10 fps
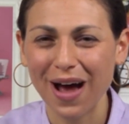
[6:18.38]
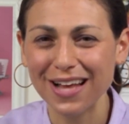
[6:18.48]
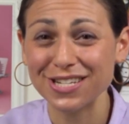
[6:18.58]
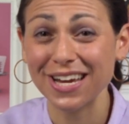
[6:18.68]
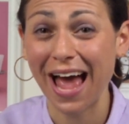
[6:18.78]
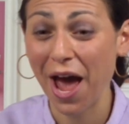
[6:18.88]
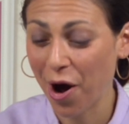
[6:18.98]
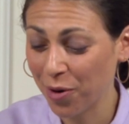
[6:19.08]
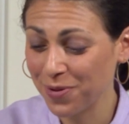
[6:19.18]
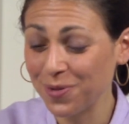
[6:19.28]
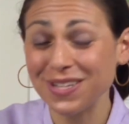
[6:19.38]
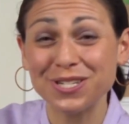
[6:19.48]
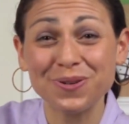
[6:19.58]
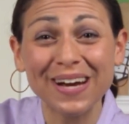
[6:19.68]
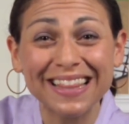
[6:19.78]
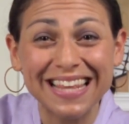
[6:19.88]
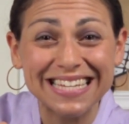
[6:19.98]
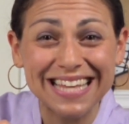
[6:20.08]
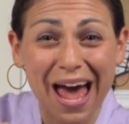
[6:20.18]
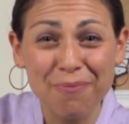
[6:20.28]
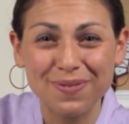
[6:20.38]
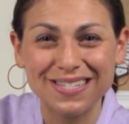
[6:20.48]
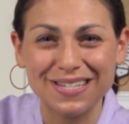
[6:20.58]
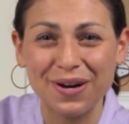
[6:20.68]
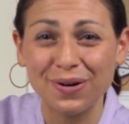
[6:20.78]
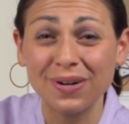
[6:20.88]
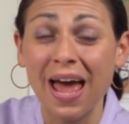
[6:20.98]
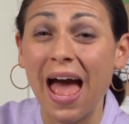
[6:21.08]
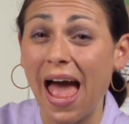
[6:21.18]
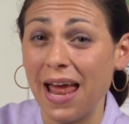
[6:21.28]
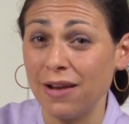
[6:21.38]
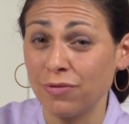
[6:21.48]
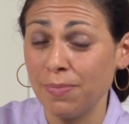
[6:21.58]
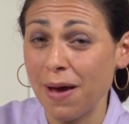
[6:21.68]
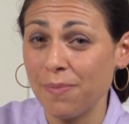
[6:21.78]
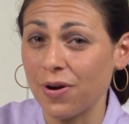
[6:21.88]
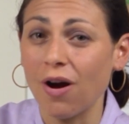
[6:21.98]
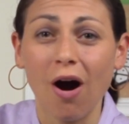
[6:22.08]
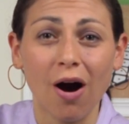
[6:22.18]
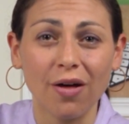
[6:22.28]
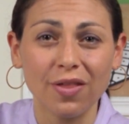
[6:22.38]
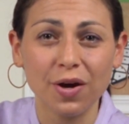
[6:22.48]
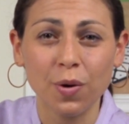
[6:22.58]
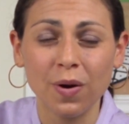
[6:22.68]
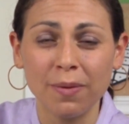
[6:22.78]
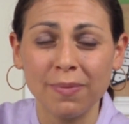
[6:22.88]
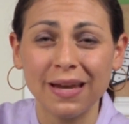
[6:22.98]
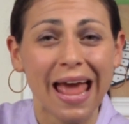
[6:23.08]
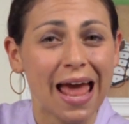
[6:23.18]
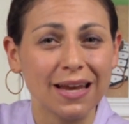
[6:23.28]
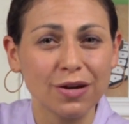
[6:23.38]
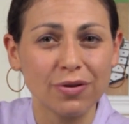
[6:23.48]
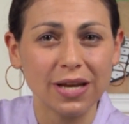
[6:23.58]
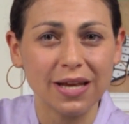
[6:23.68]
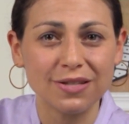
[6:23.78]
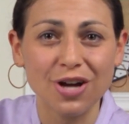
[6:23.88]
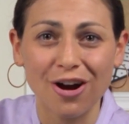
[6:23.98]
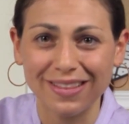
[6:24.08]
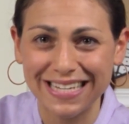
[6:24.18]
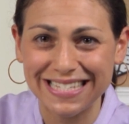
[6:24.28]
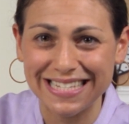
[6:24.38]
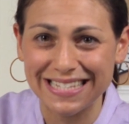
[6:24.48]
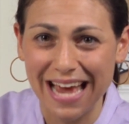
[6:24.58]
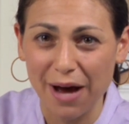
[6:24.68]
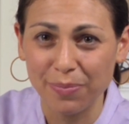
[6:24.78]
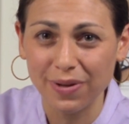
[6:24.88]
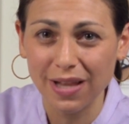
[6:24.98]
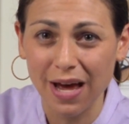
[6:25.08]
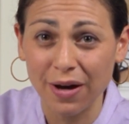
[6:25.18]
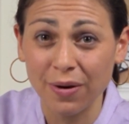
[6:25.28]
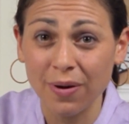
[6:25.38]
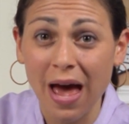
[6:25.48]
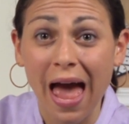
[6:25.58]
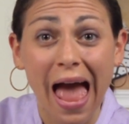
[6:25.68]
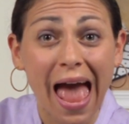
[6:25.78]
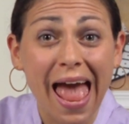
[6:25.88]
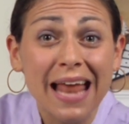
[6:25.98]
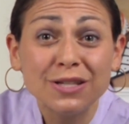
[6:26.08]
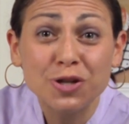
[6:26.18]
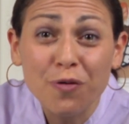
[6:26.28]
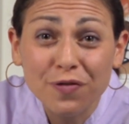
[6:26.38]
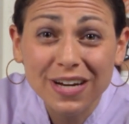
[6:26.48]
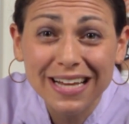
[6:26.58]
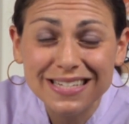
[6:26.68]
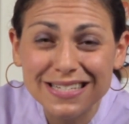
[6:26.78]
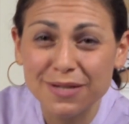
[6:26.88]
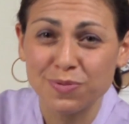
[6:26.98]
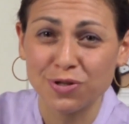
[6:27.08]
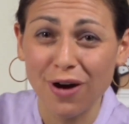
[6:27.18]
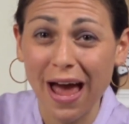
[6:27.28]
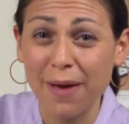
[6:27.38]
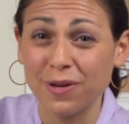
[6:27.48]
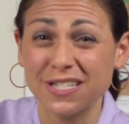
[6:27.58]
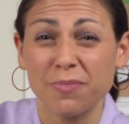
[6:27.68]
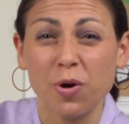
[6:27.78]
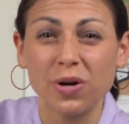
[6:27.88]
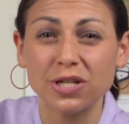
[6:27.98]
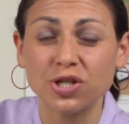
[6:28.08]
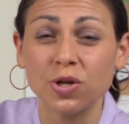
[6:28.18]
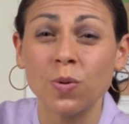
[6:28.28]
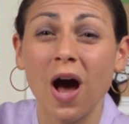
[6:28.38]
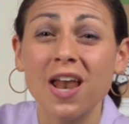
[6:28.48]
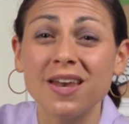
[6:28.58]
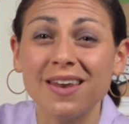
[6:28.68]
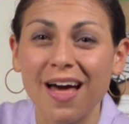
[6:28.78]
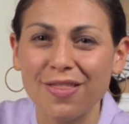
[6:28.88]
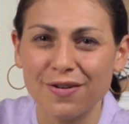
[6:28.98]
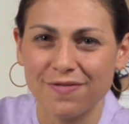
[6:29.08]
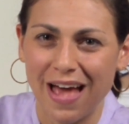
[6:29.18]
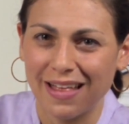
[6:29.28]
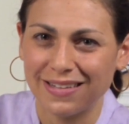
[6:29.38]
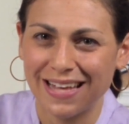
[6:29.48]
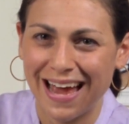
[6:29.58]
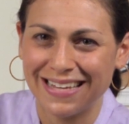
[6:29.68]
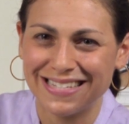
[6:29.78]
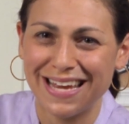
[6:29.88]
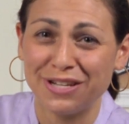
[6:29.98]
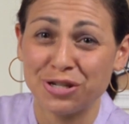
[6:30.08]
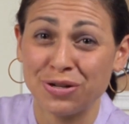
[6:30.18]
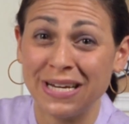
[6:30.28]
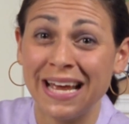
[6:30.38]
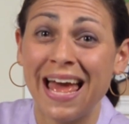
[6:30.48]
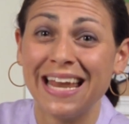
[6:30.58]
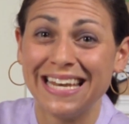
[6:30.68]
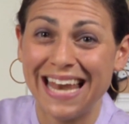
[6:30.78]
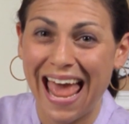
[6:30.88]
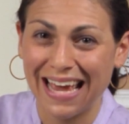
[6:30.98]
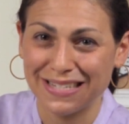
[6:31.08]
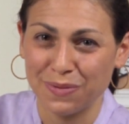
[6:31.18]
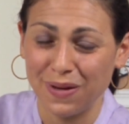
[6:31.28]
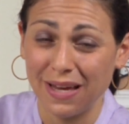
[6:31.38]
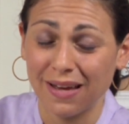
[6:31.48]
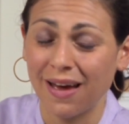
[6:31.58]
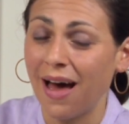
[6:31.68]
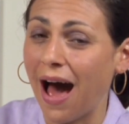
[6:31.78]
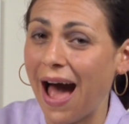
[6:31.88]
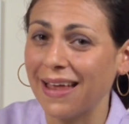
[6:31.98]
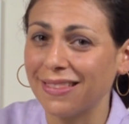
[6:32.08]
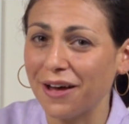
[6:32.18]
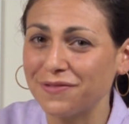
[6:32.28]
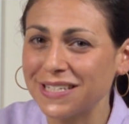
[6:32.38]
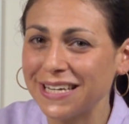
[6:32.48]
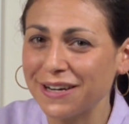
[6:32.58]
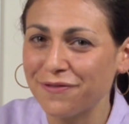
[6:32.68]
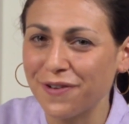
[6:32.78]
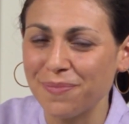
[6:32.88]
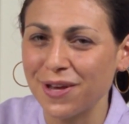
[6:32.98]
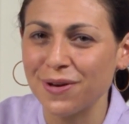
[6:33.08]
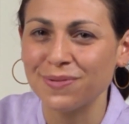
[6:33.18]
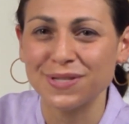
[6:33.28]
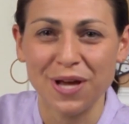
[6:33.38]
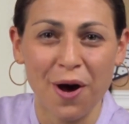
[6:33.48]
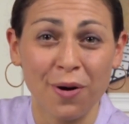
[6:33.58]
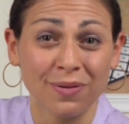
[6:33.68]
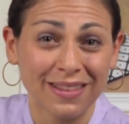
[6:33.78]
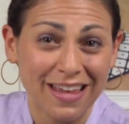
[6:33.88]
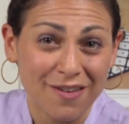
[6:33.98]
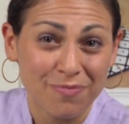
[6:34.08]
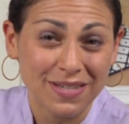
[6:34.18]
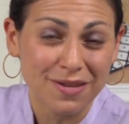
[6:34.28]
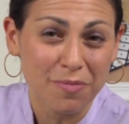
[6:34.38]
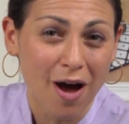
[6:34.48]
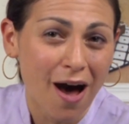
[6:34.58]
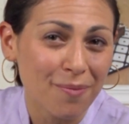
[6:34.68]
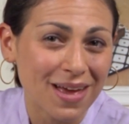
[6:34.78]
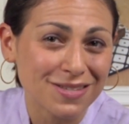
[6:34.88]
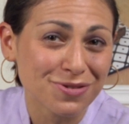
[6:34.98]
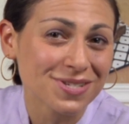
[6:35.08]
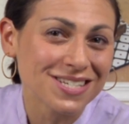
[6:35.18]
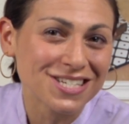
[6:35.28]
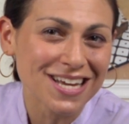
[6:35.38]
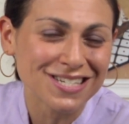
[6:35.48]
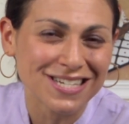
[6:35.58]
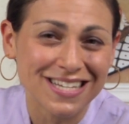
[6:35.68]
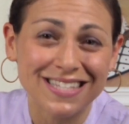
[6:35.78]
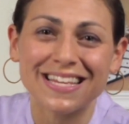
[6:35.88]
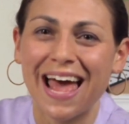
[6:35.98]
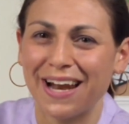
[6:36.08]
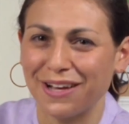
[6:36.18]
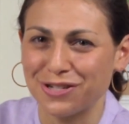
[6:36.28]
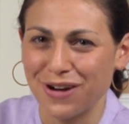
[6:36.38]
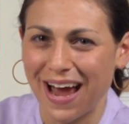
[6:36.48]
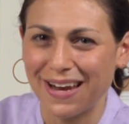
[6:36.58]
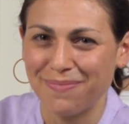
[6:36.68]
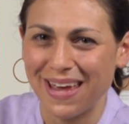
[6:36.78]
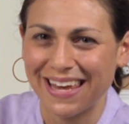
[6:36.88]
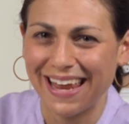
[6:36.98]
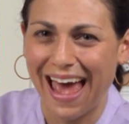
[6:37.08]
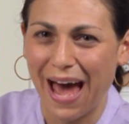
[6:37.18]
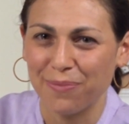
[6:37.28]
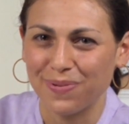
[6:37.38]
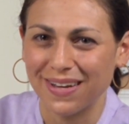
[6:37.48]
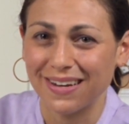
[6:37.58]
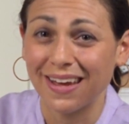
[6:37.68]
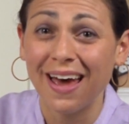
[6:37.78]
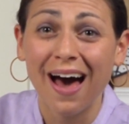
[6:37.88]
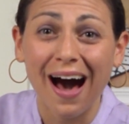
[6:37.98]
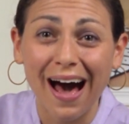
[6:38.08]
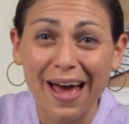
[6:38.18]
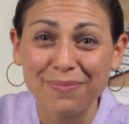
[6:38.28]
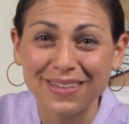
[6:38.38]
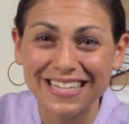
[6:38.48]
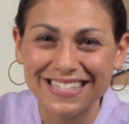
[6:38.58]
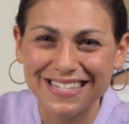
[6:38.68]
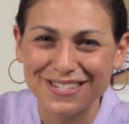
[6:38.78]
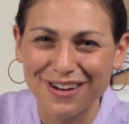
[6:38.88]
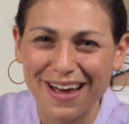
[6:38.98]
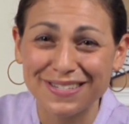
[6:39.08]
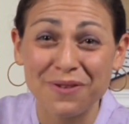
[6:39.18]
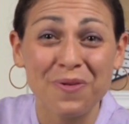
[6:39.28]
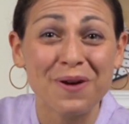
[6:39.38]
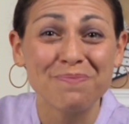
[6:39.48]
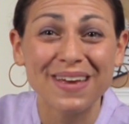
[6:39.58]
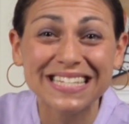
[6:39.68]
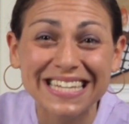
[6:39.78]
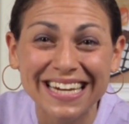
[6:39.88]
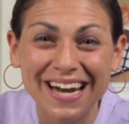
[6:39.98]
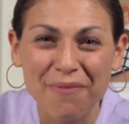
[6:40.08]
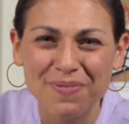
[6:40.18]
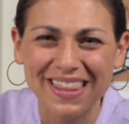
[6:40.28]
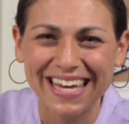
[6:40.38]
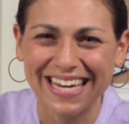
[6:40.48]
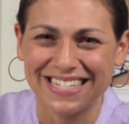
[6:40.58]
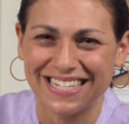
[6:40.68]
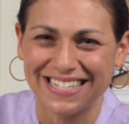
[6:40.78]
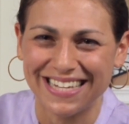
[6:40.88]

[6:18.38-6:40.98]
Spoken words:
watching. I hope you enjoyed this episode. And remember, all the equipment and ingredients are listed down below. And don't forget to subscribe, because I'm going to show you another Valentine's Day treat next week. I'd love to hear from you, so leave me some comments or suggestions and I'll try to make it happen. I'm Elisa Strauss, and we're mixing it up in the kitchen